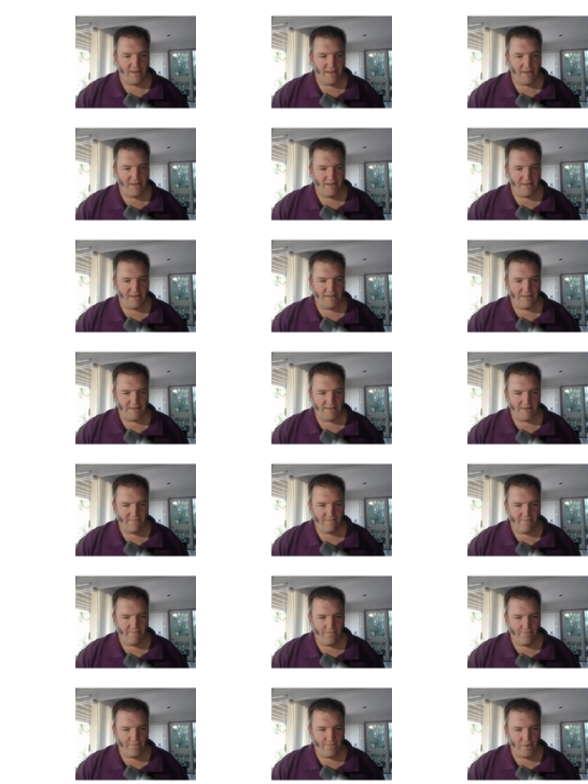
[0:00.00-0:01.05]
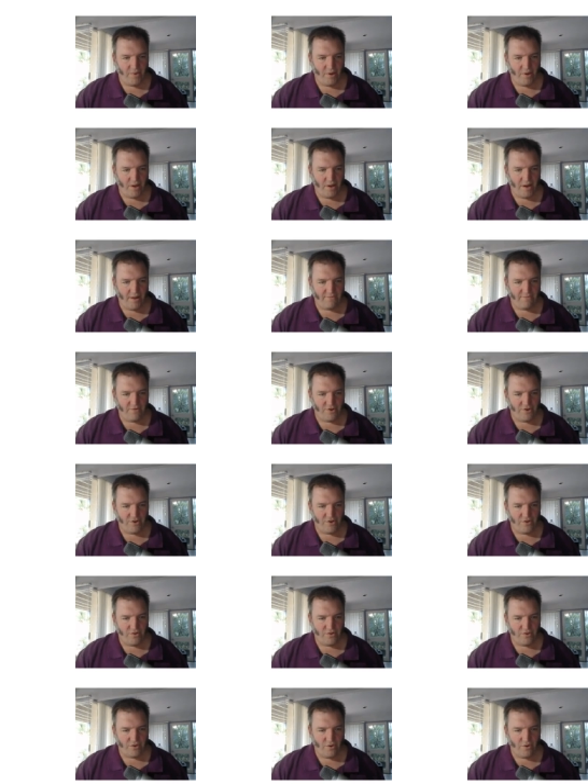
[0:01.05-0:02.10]
is I'd have to
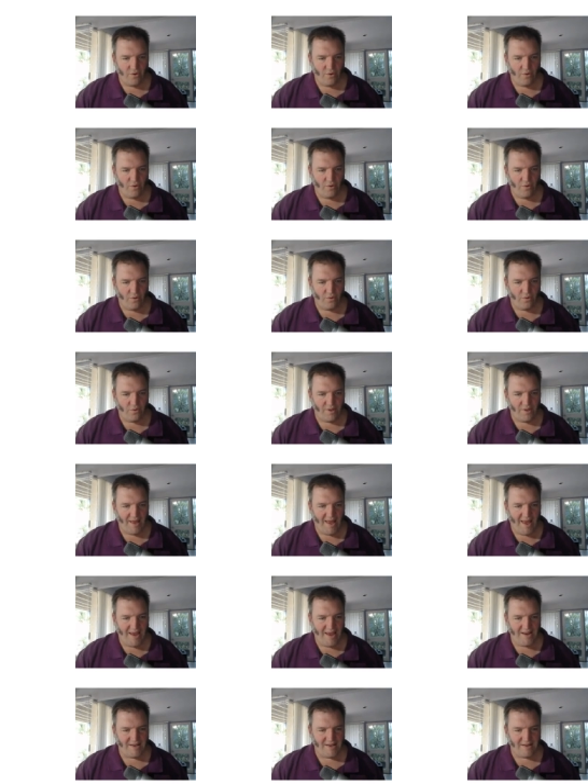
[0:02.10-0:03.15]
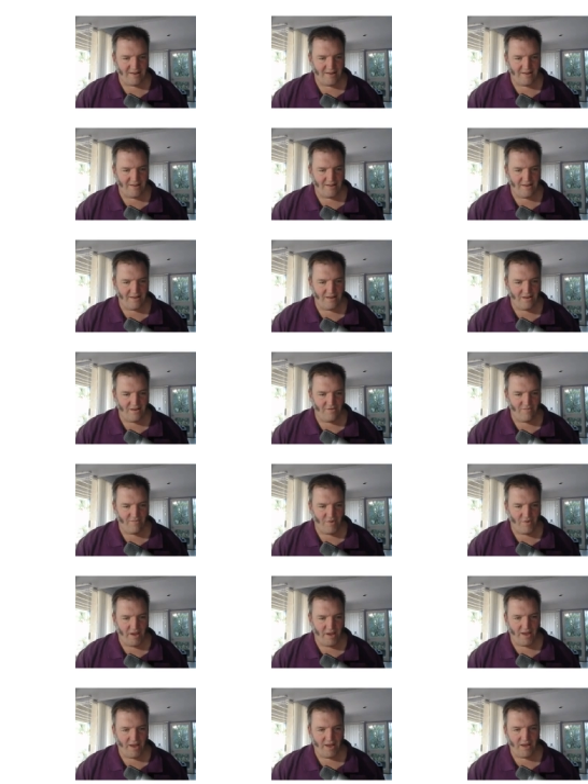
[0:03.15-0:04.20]
choose all 8 of
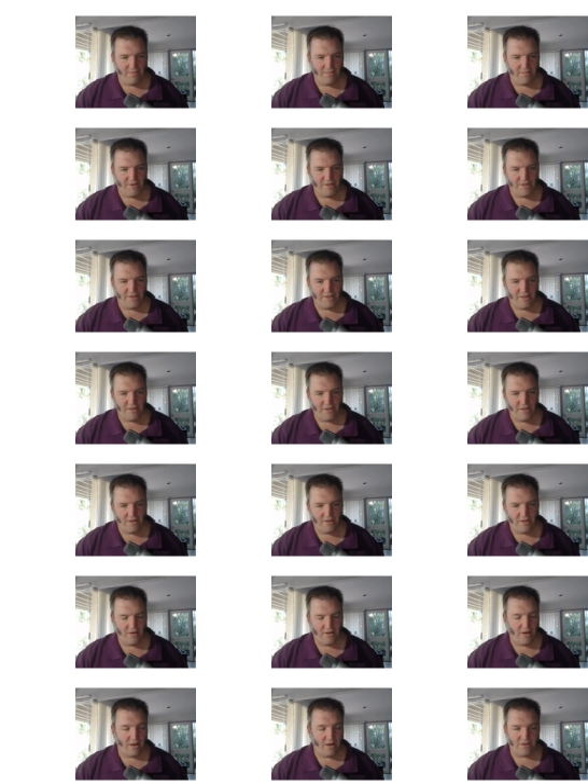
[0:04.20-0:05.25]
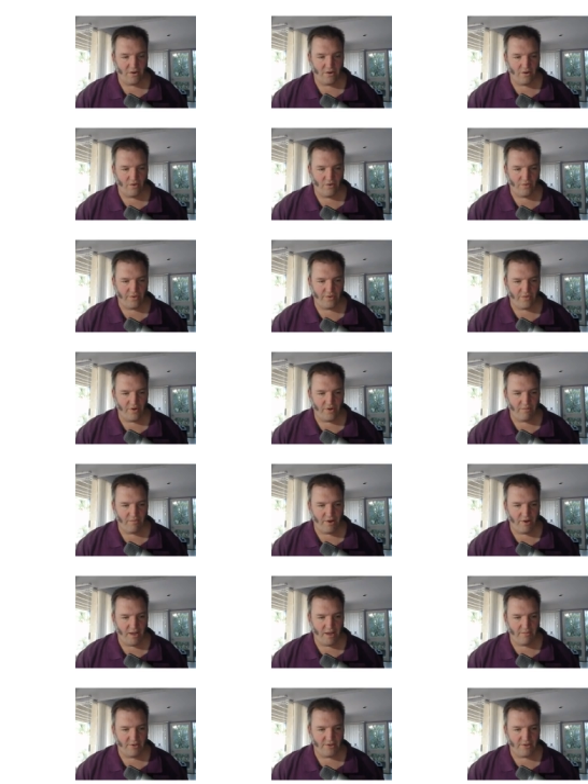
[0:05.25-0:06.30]
my almonds, all 3 of my
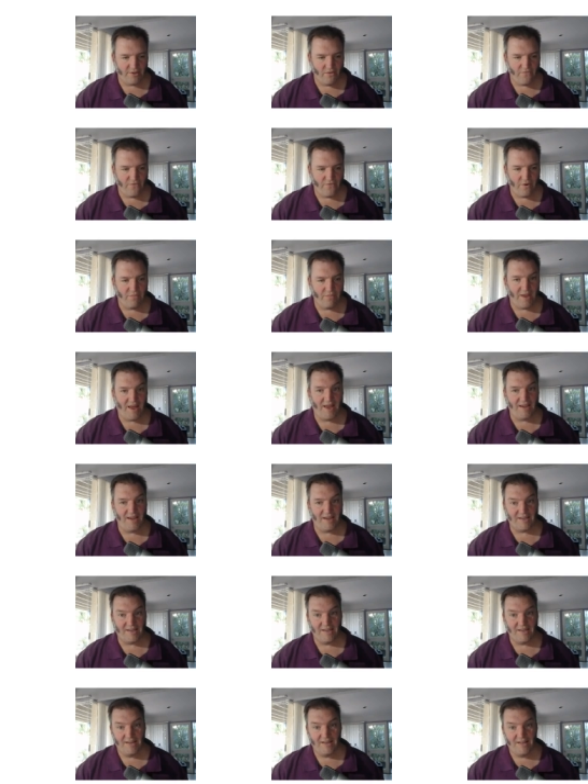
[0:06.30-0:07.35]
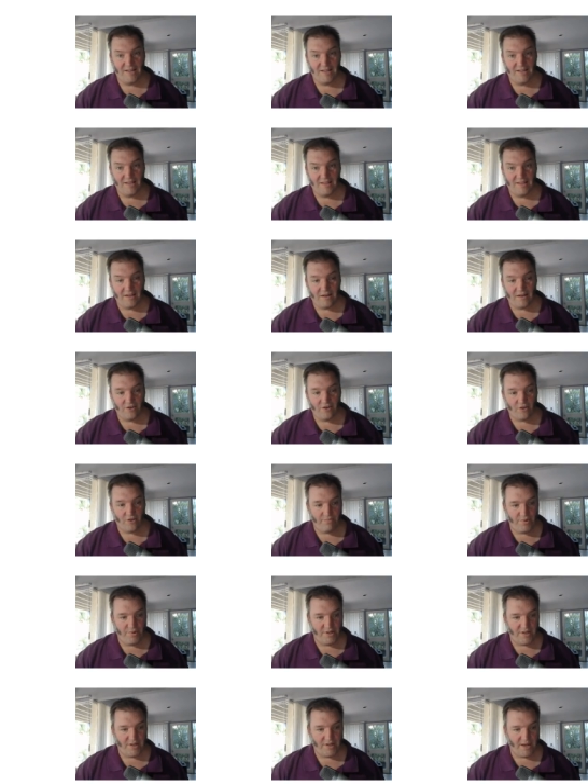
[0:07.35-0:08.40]
almonds from the 8 that are not
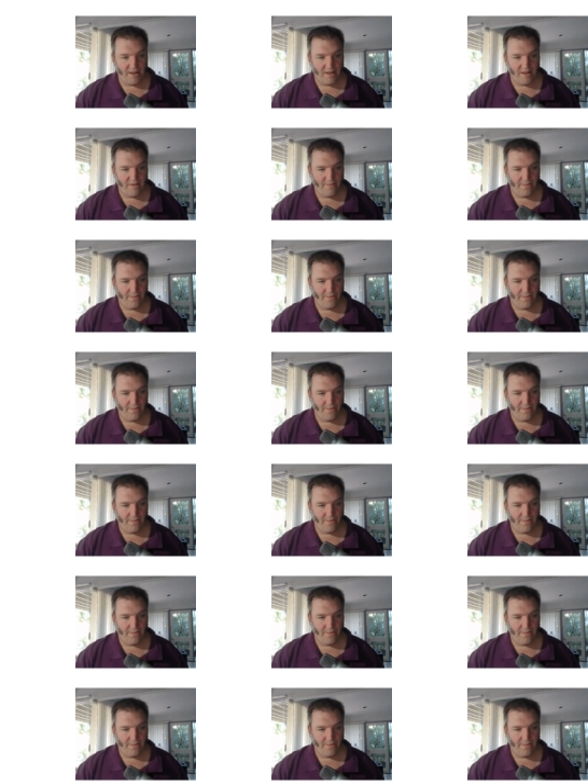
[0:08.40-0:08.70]
bitter.